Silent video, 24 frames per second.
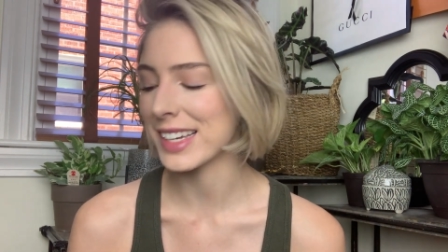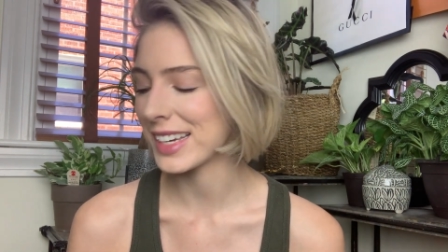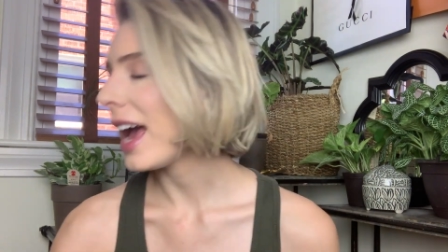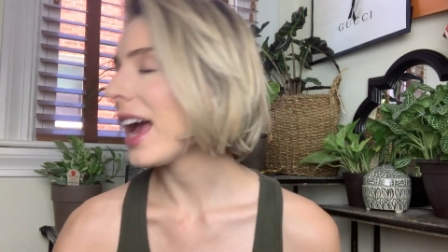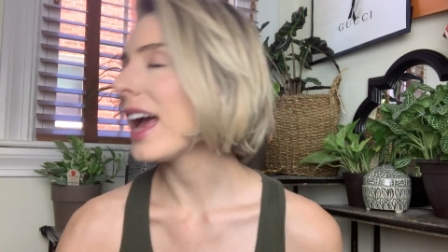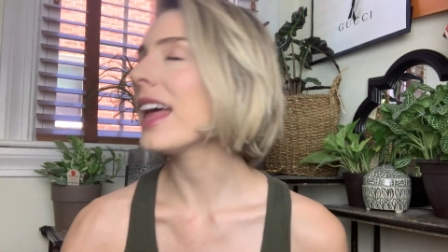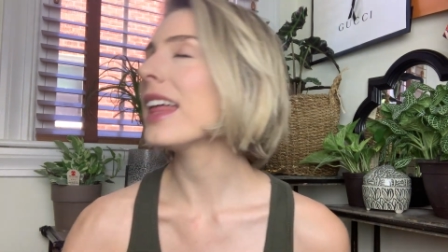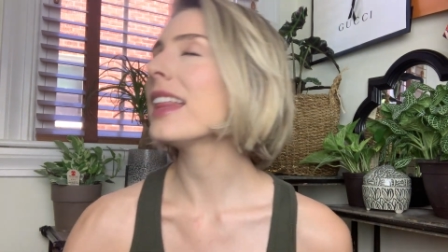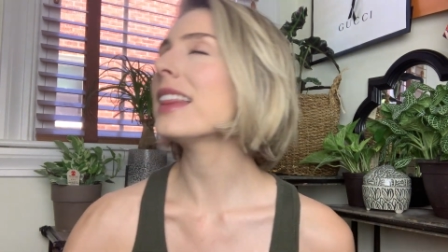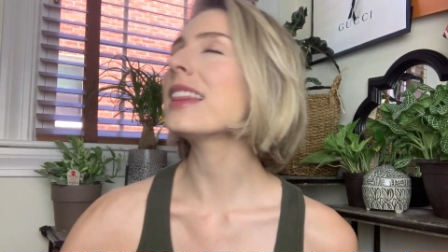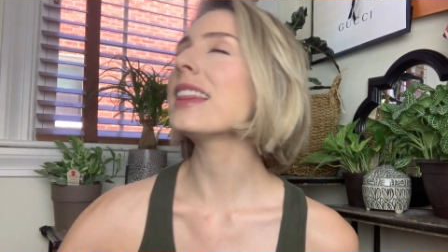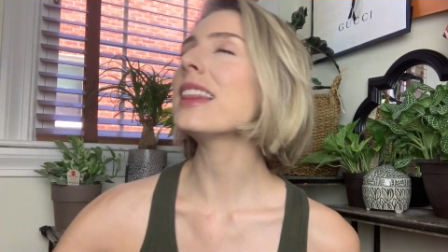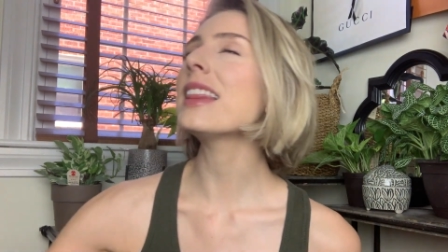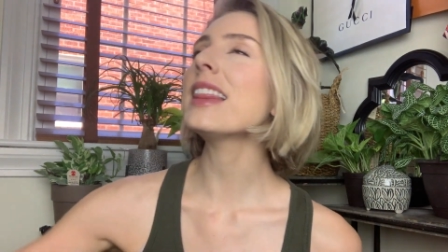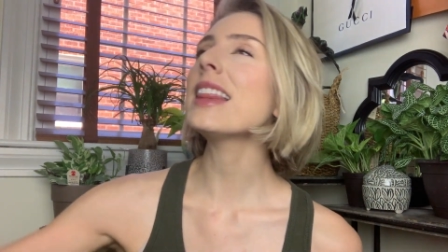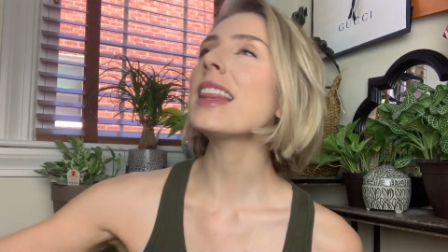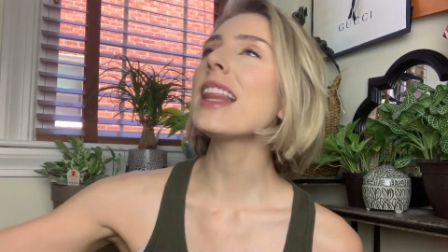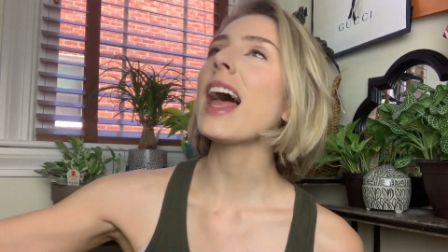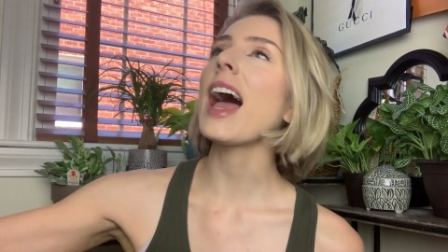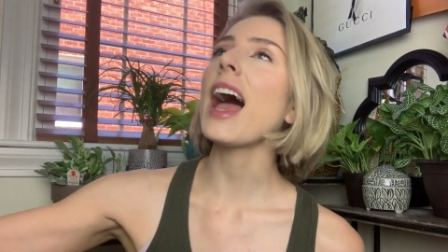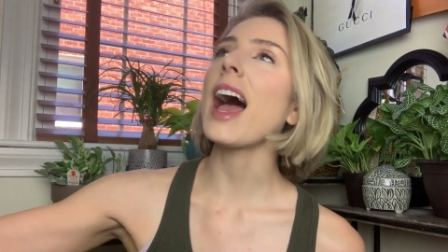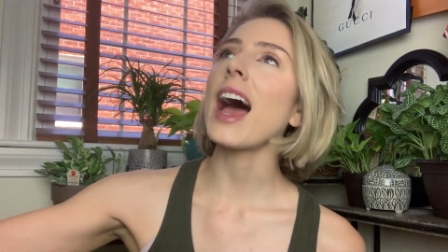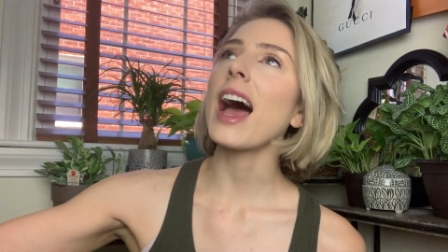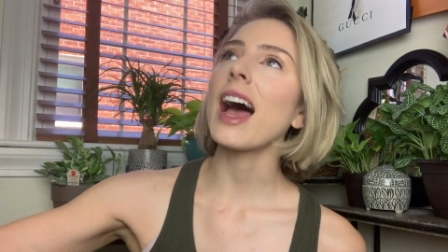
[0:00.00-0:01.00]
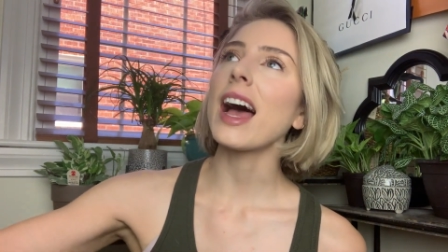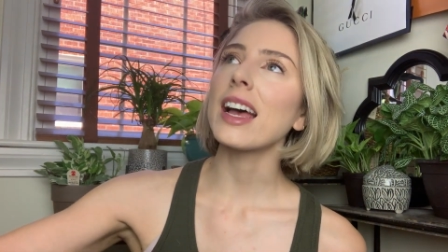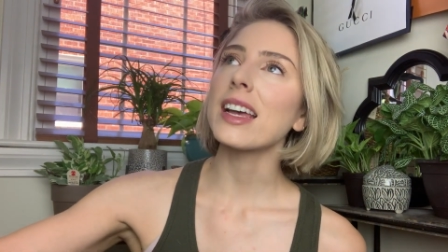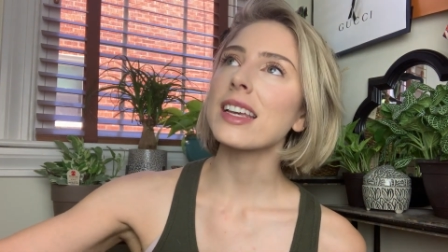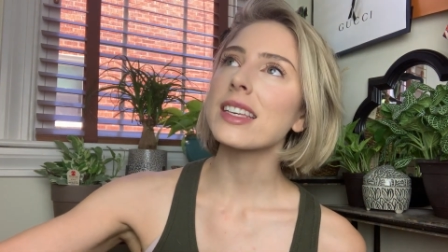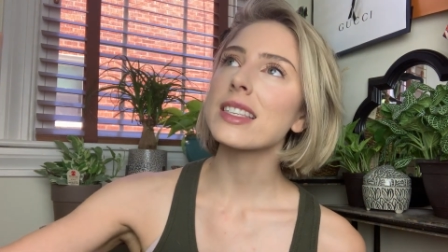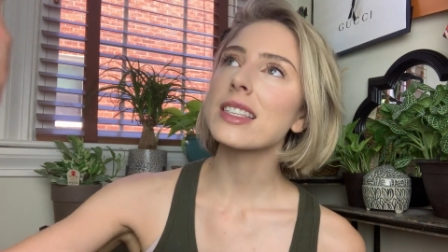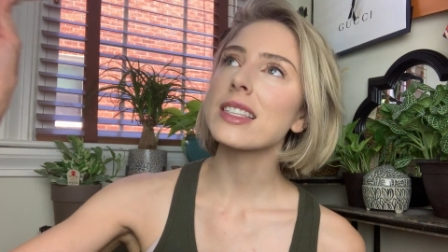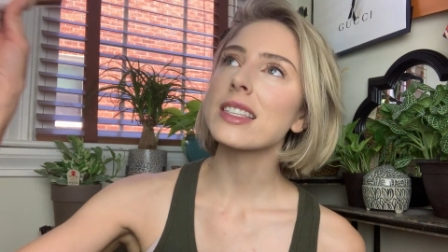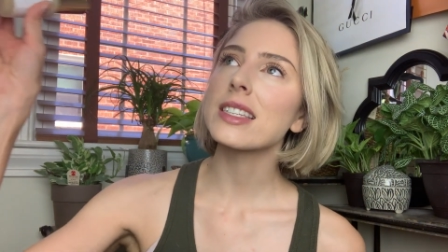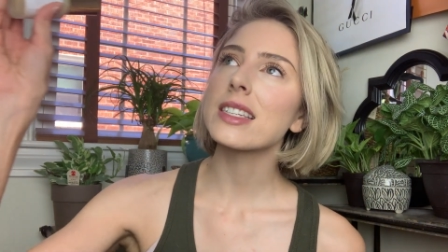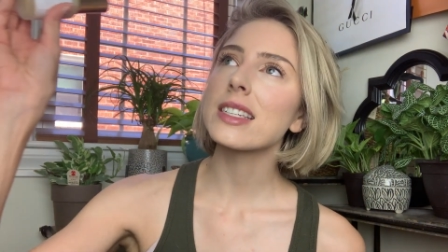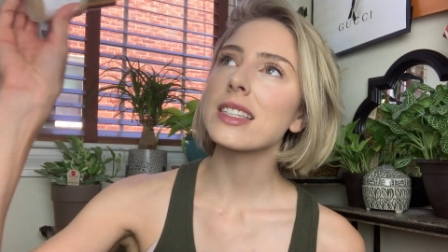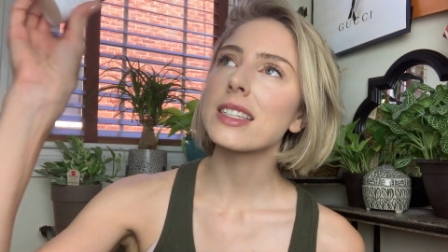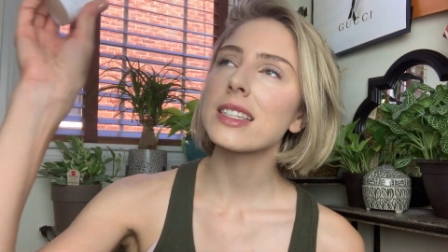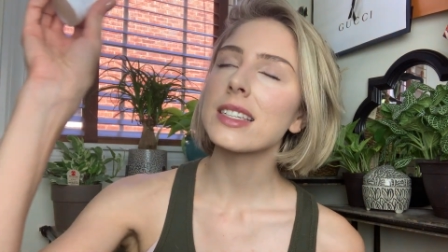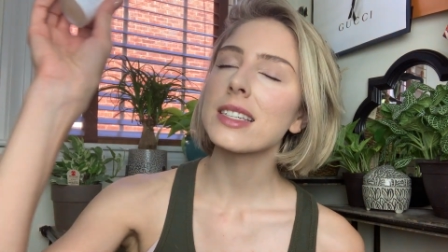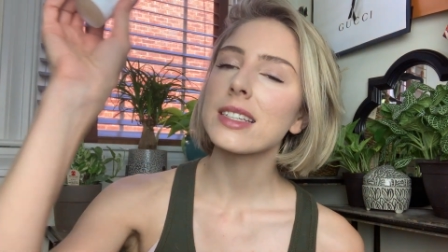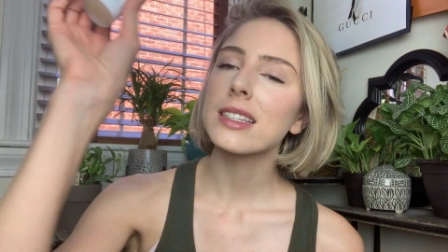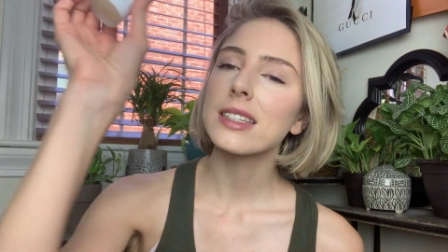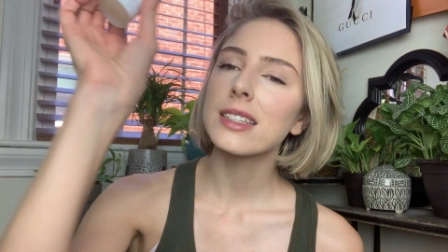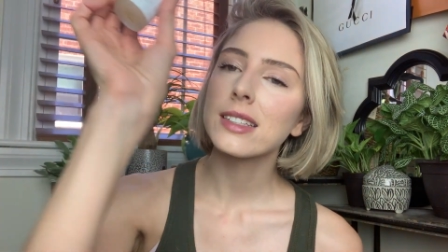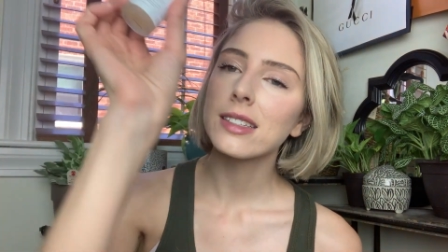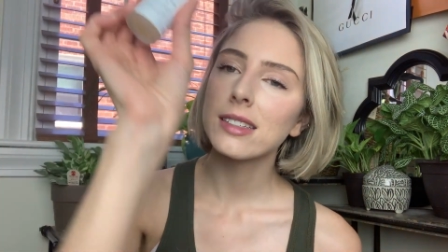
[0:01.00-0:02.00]
And
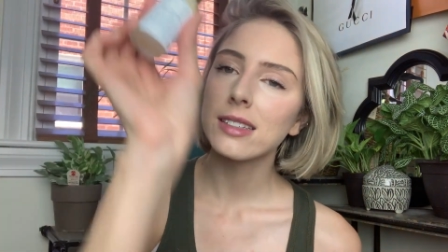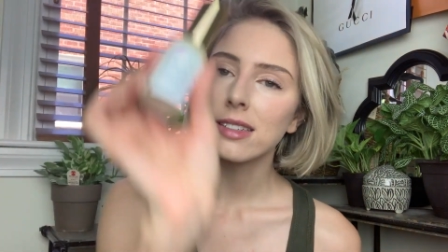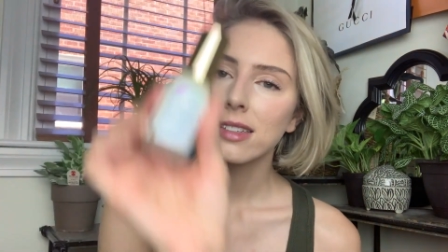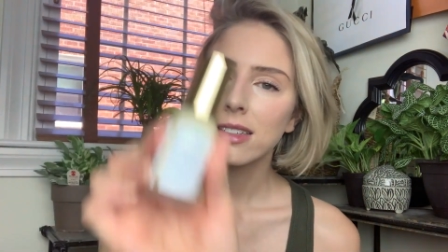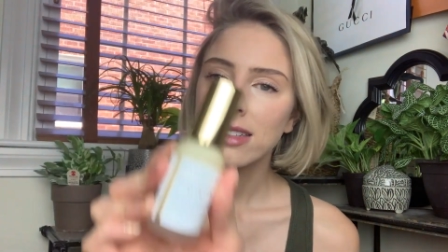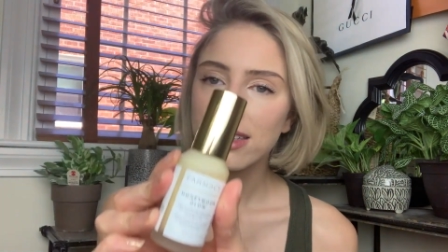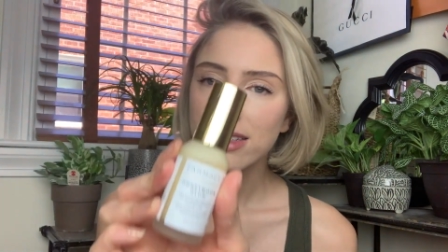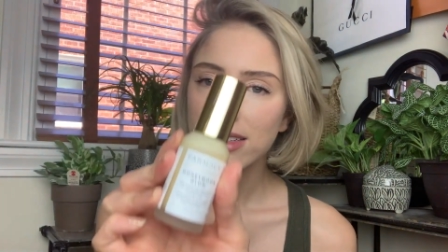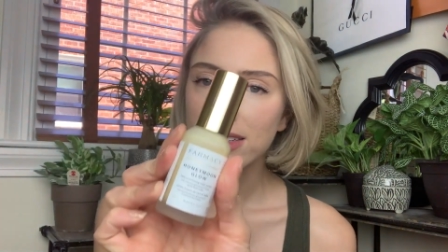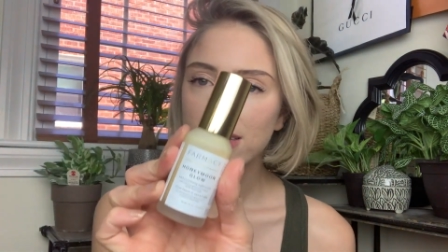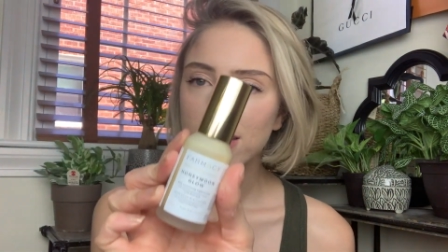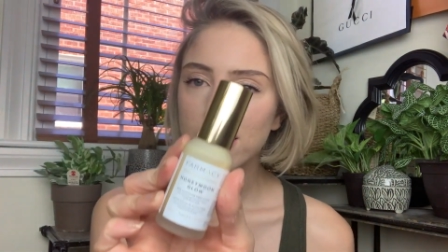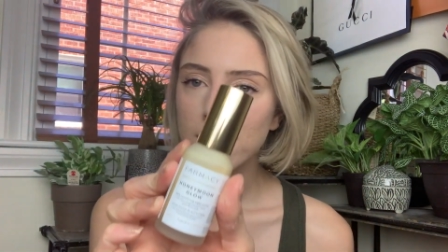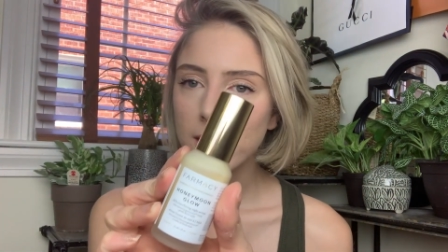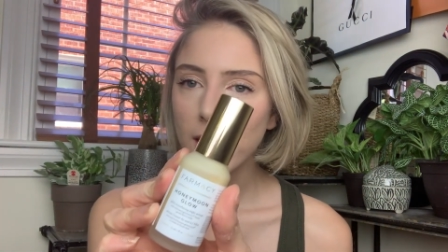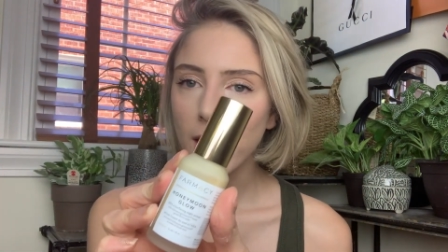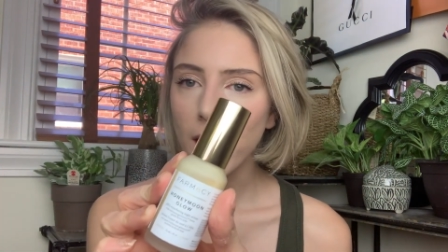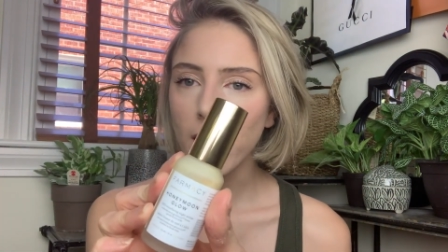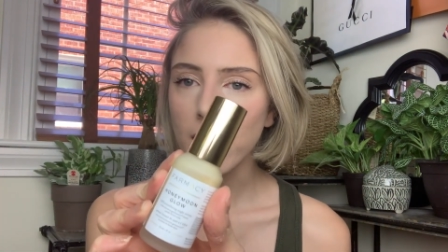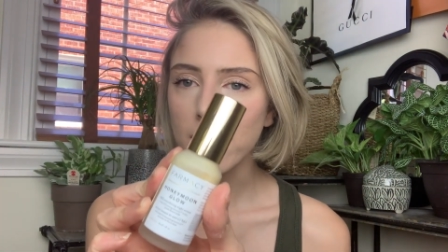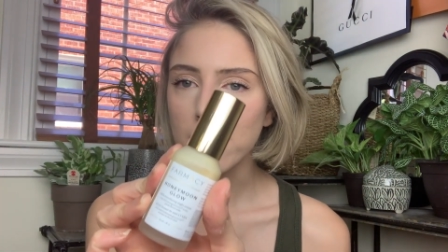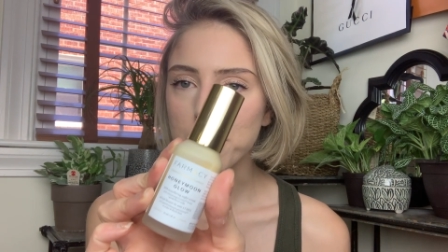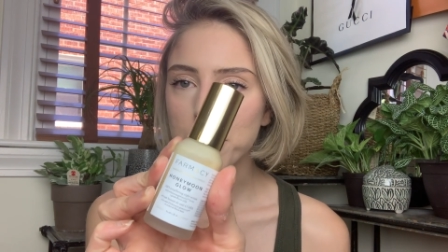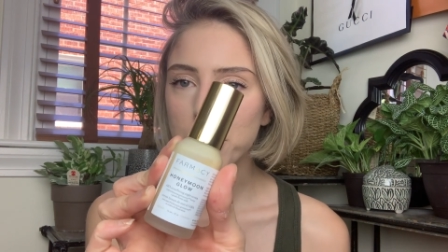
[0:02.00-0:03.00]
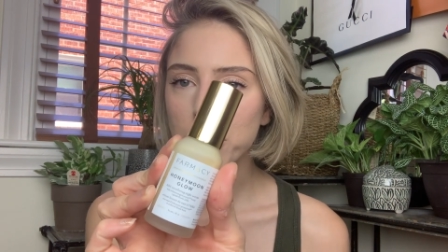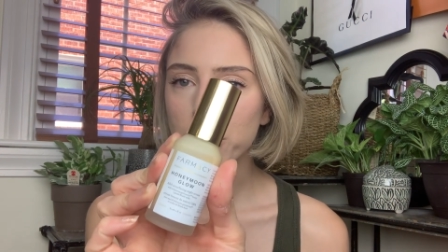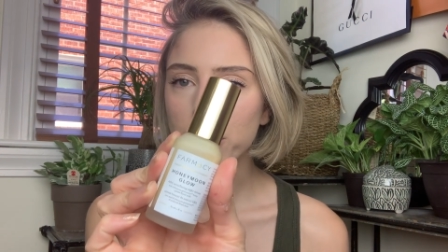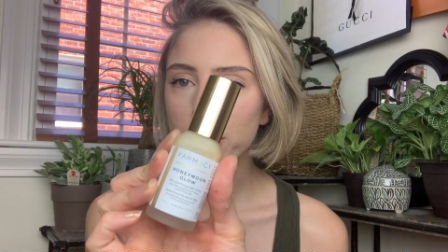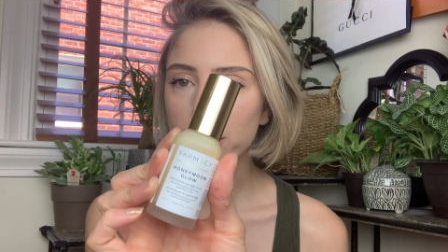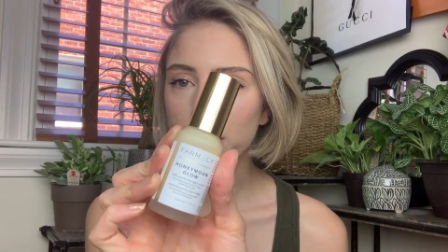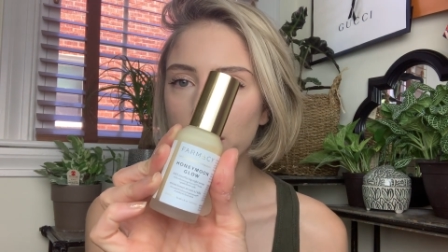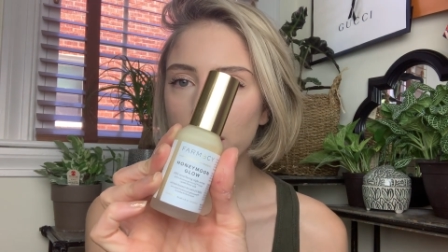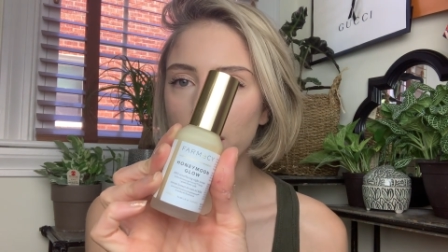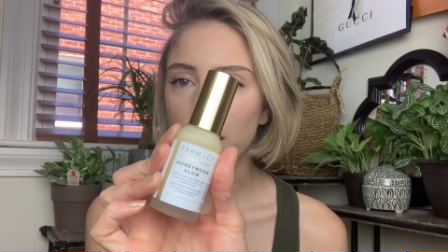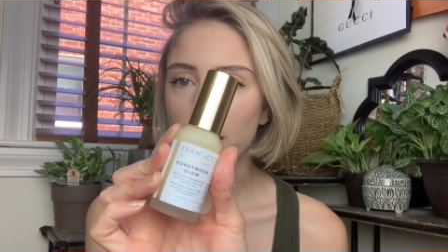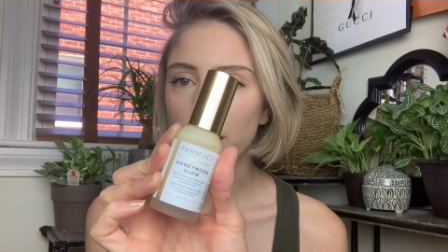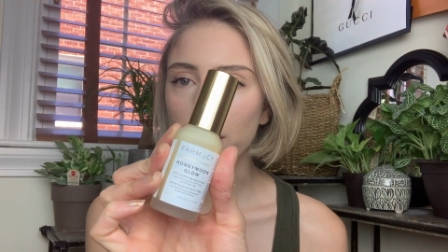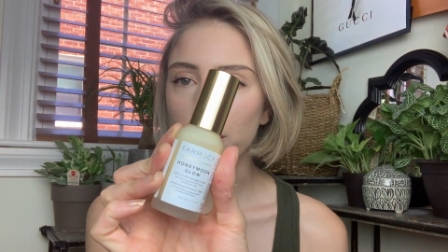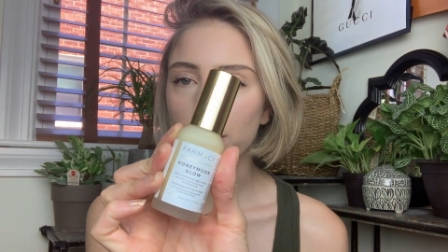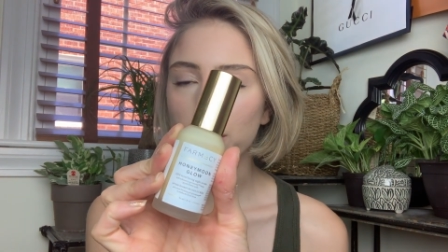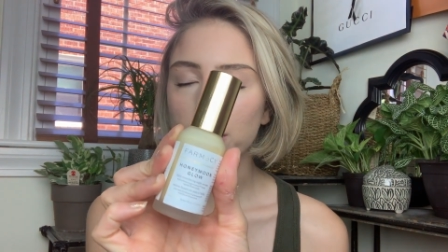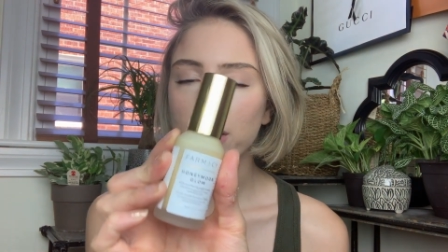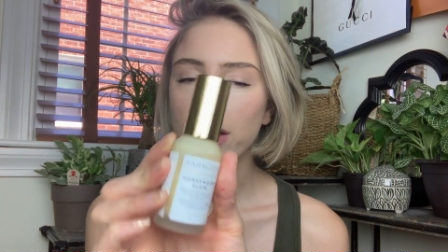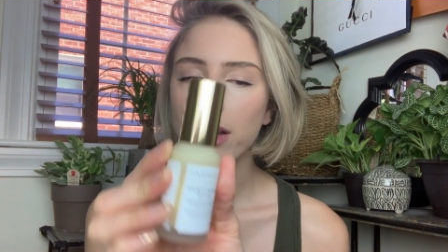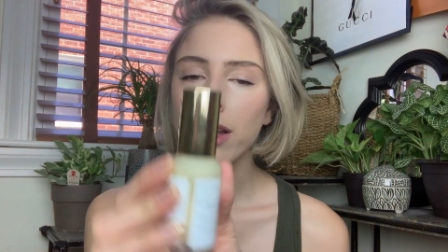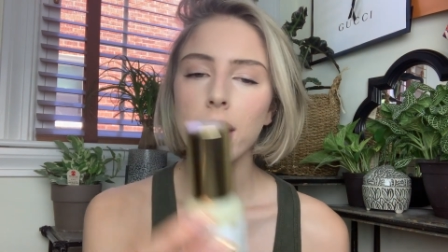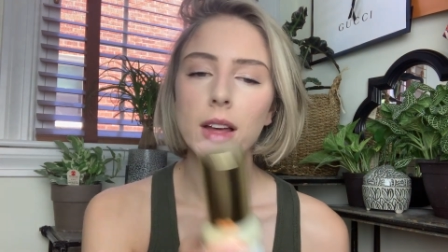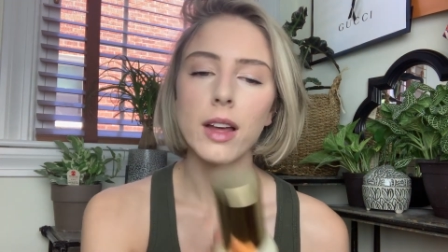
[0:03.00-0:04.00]
last, Honeymoon
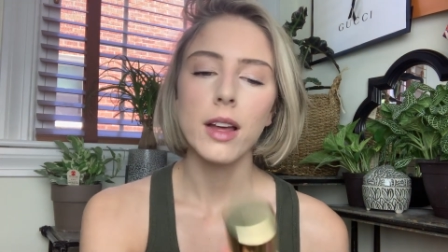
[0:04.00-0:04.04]
Glow.